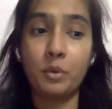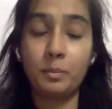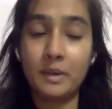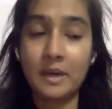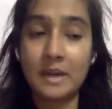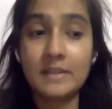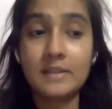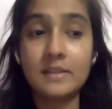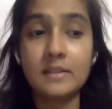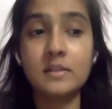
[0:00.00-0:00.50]

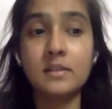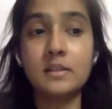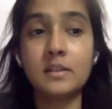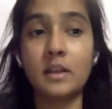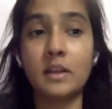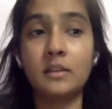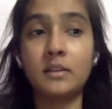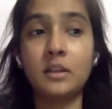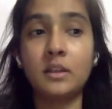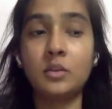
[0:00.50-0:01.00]
places
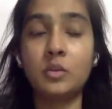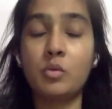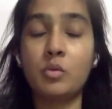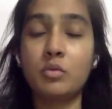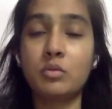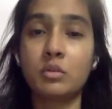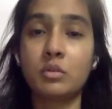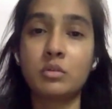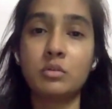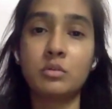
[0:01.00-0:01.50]
and then
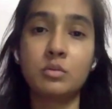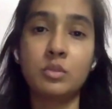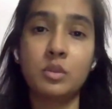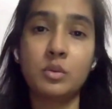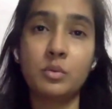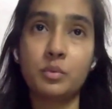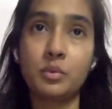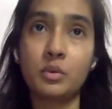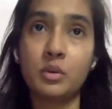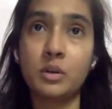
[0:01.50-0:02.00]
goes on to the
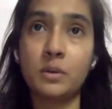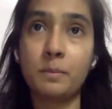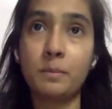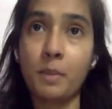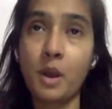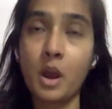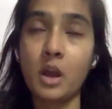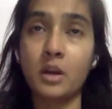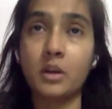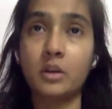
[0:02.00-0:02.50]
word
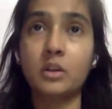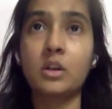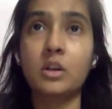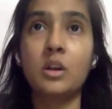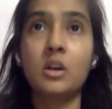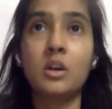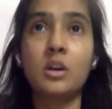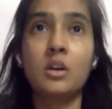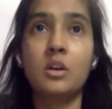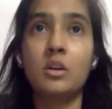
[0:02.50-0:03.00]
park,
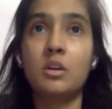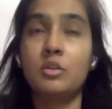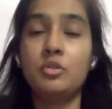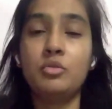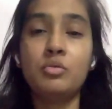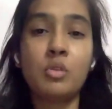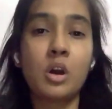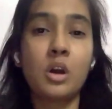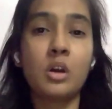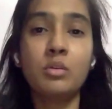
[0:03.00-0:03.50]

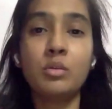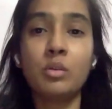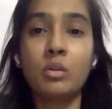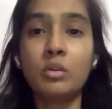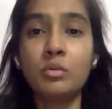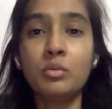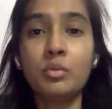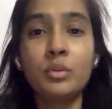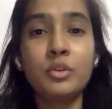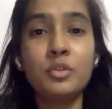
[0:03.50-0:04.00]
you are
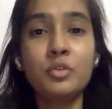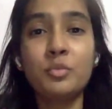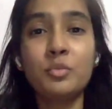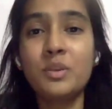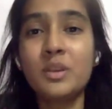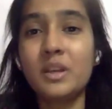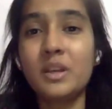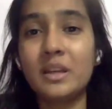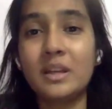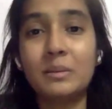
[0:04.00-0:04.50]
not going to
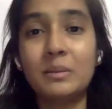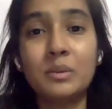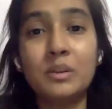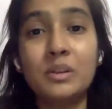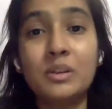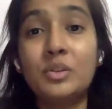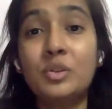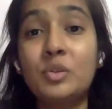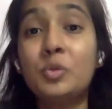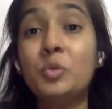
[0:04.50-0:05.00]
be able
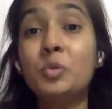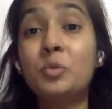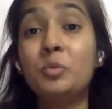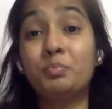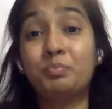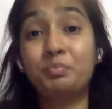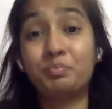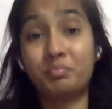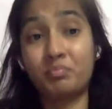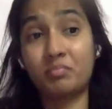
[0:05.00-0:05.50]
to
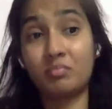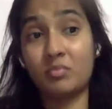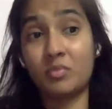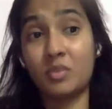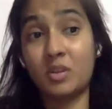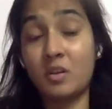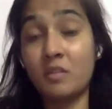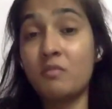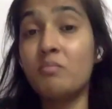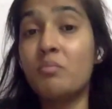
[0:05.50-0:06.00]

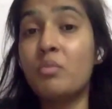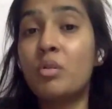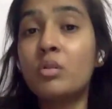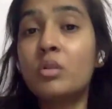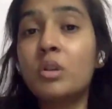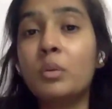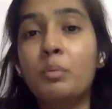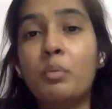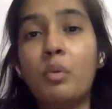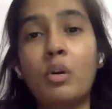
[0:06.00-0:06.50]
give more
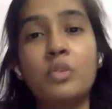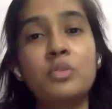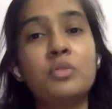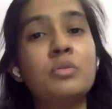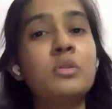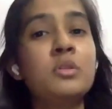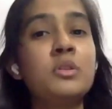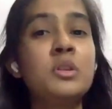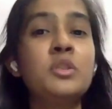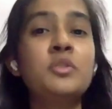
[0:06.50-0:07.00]

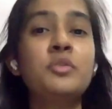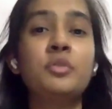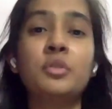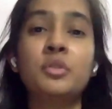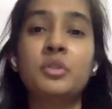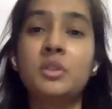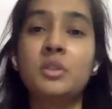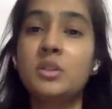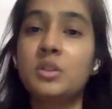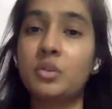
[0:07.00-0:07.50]
opportunities for
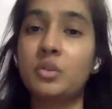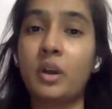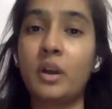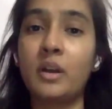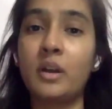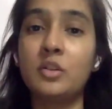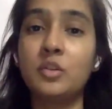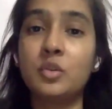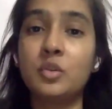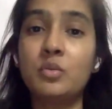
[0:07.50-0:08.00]
this
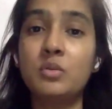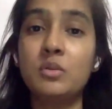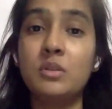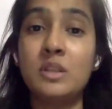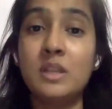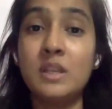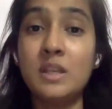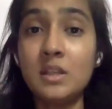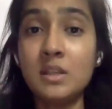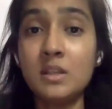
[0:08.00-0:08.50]
trial. So
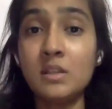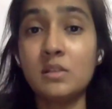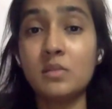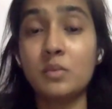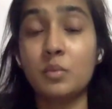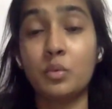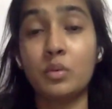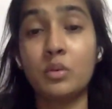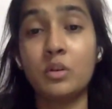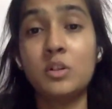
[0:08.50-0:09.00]
these
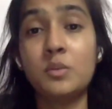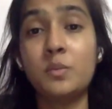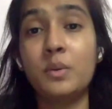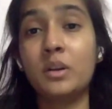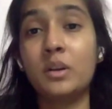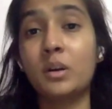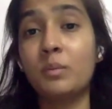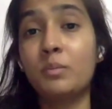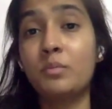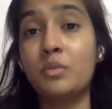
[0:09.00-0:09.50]
words
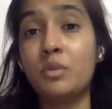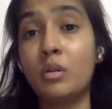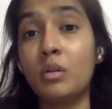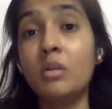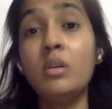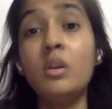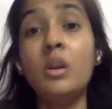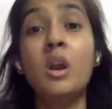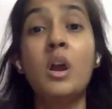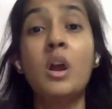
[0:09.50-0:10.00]
become
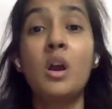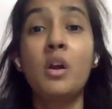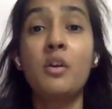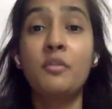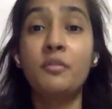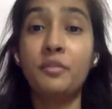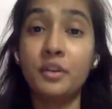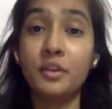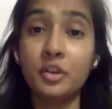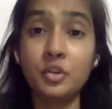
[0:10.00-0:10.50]
your
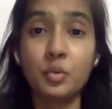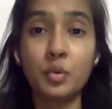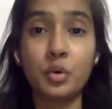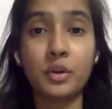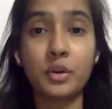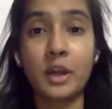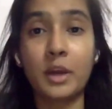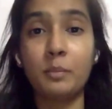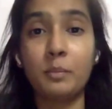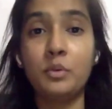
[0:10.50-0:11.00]
fringe
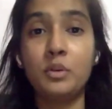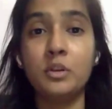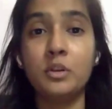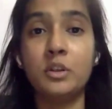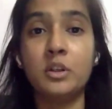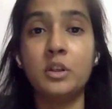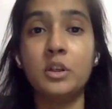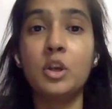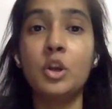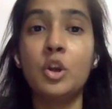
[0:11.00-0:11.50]

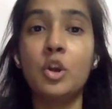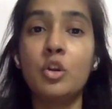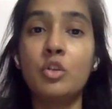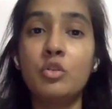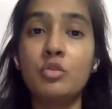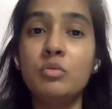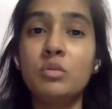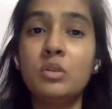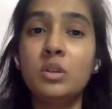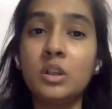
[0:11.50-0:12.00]
vocabulary.
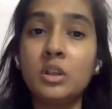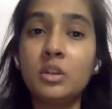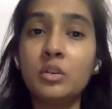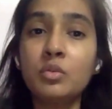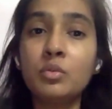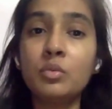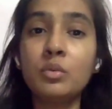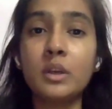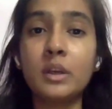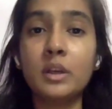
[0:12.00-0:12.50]
You need
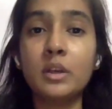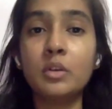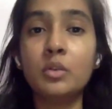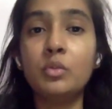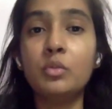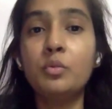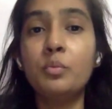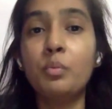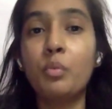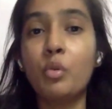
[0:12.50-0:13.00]
to
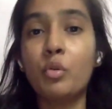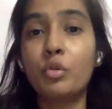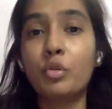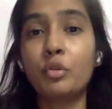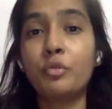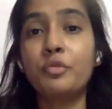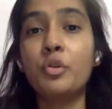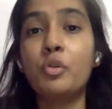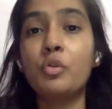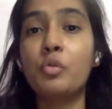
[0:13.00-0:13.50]
include more
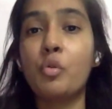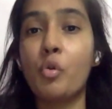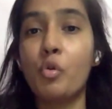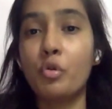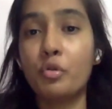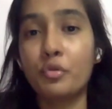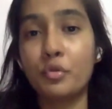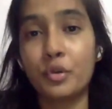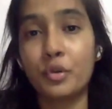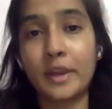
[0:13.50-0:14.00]
of your core
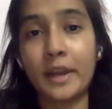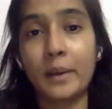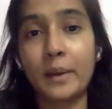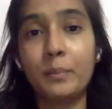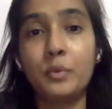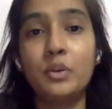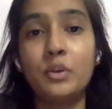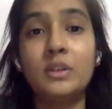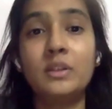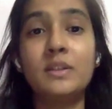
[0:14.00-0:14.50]

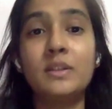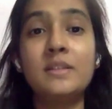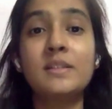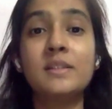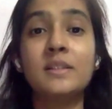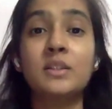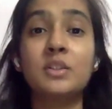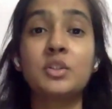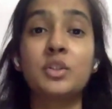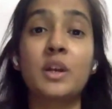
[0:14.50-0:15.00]
vocabulary
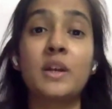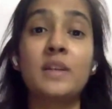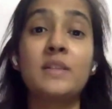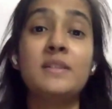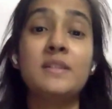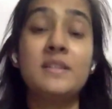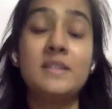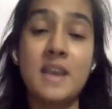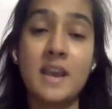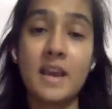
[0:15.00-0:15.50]
such
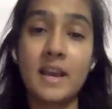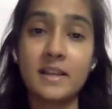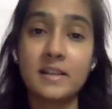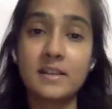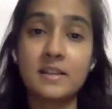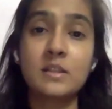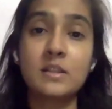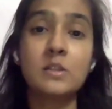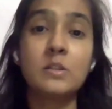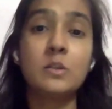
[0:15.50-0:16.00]
as
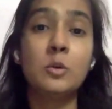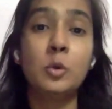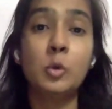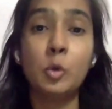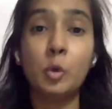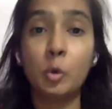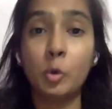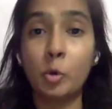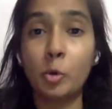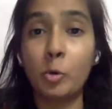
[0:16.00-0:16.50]
yes,
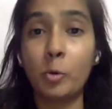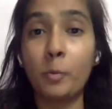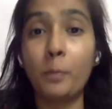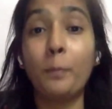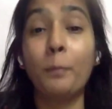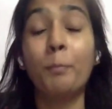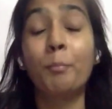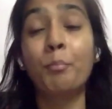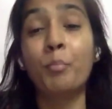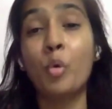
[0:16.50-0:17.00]
no,
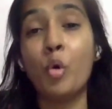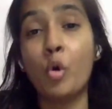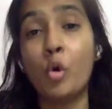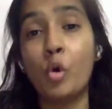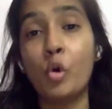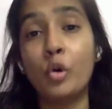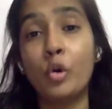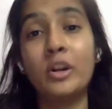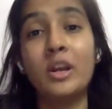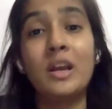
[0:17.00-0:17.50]

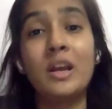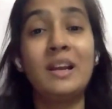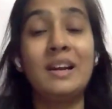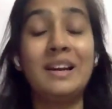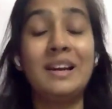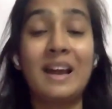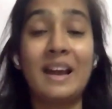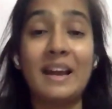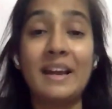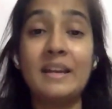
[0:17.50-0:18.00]
more,
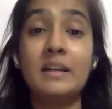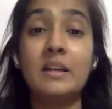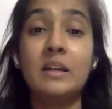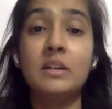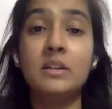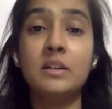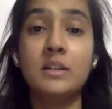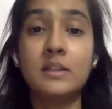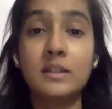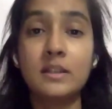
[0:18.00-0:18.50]
like,
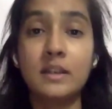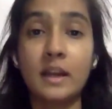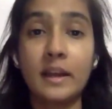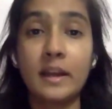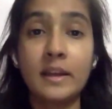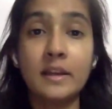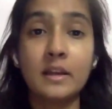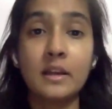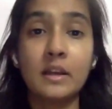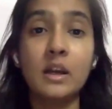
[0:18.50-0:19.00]

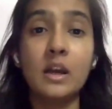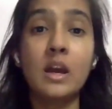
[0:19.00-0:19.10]
dislike,